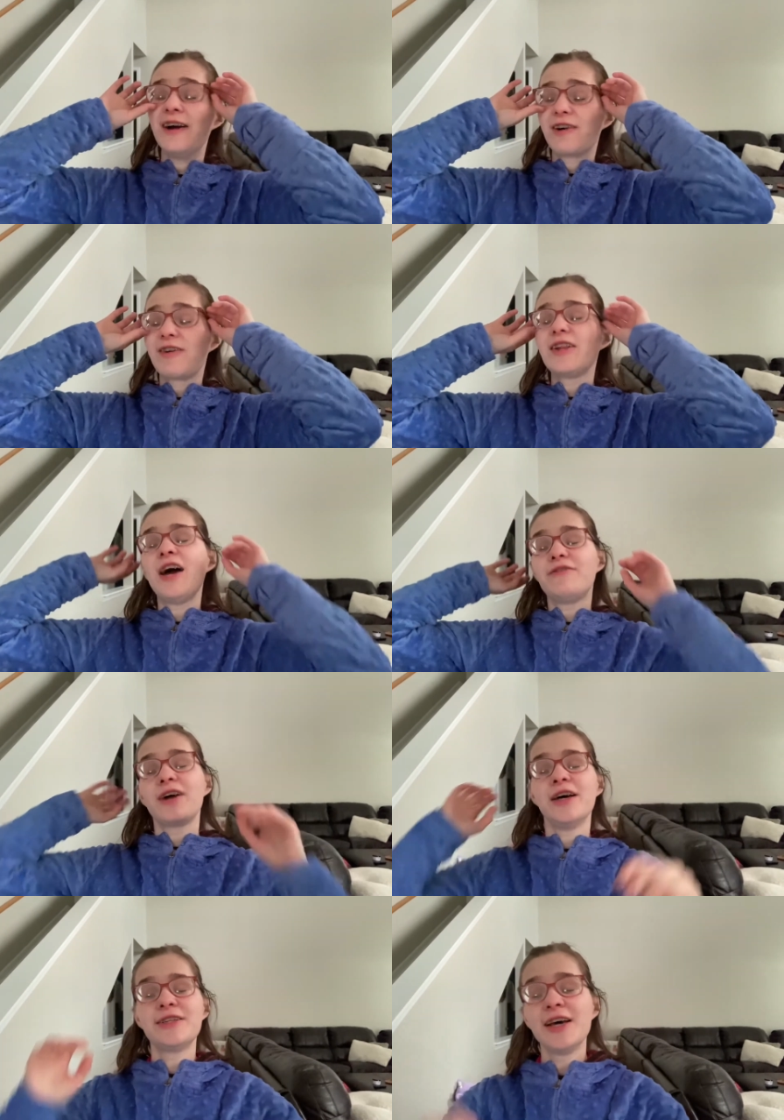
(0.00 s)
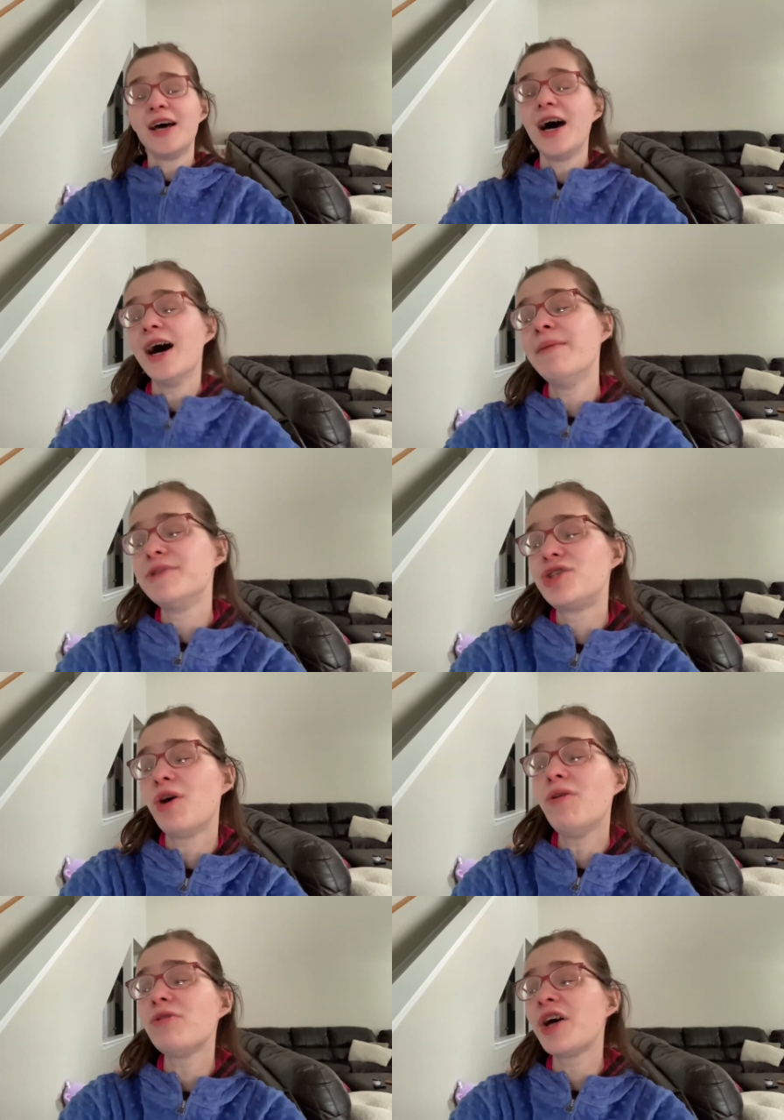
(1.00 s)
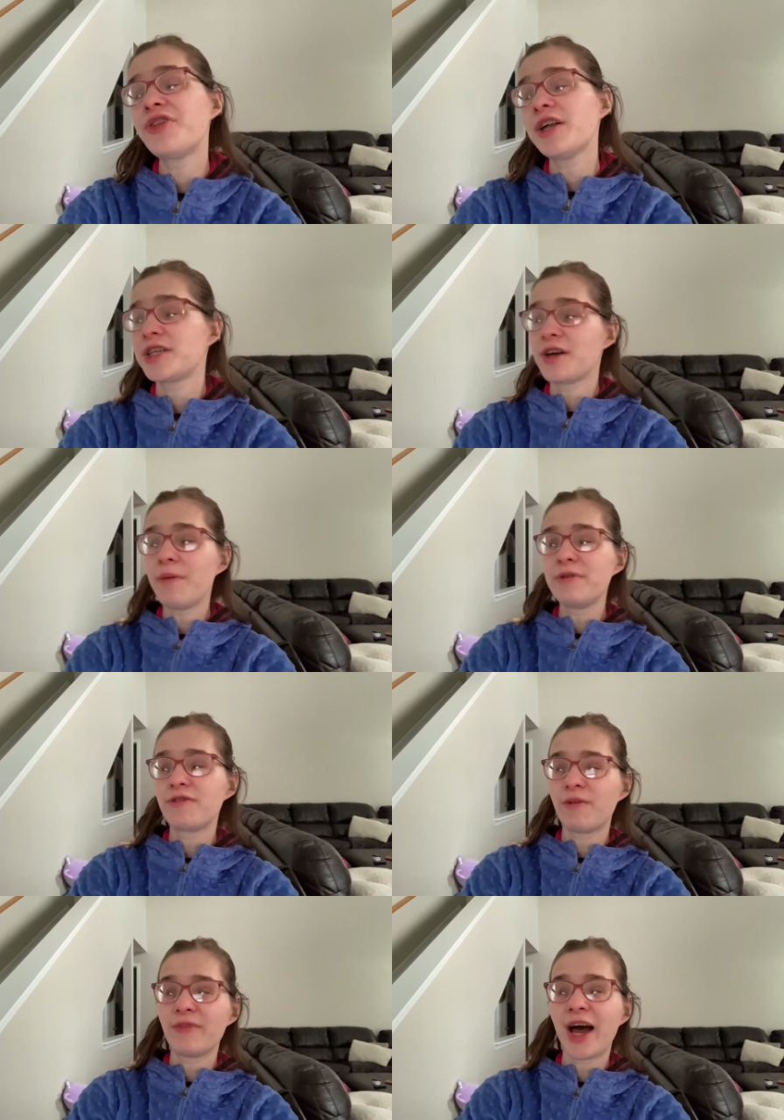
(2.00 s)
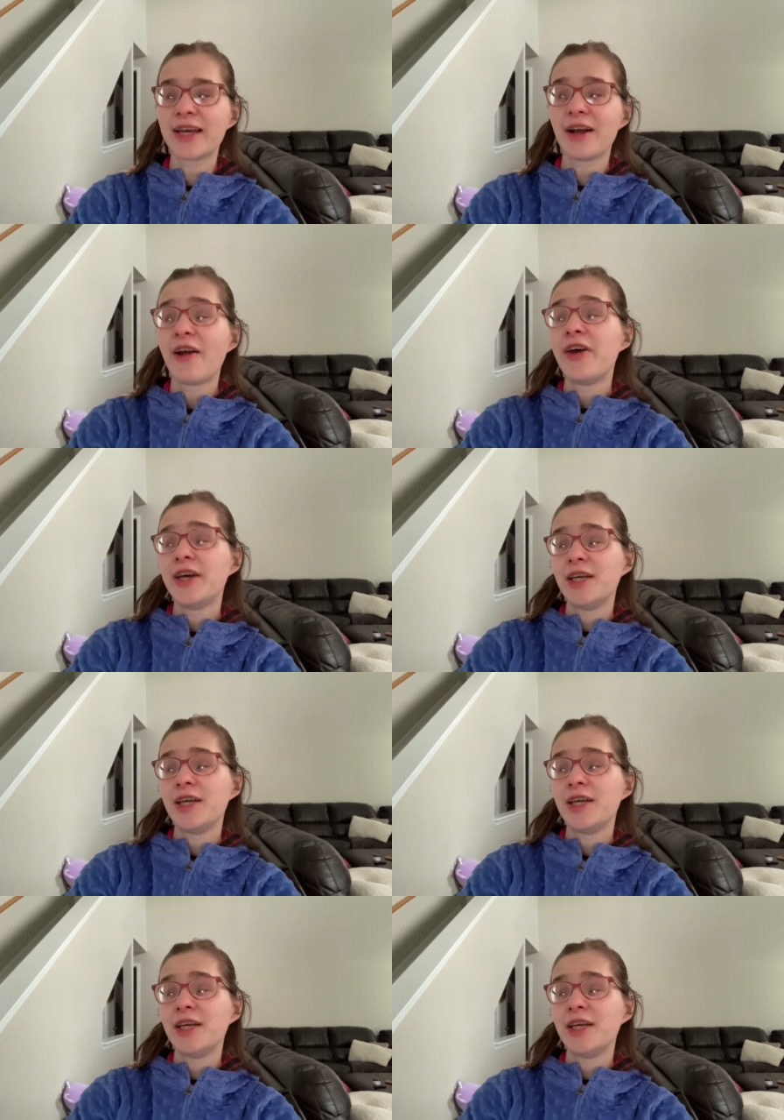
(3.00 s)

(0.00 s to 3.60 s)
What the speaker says: Real life, you guys. Don't let that stop you from, like, you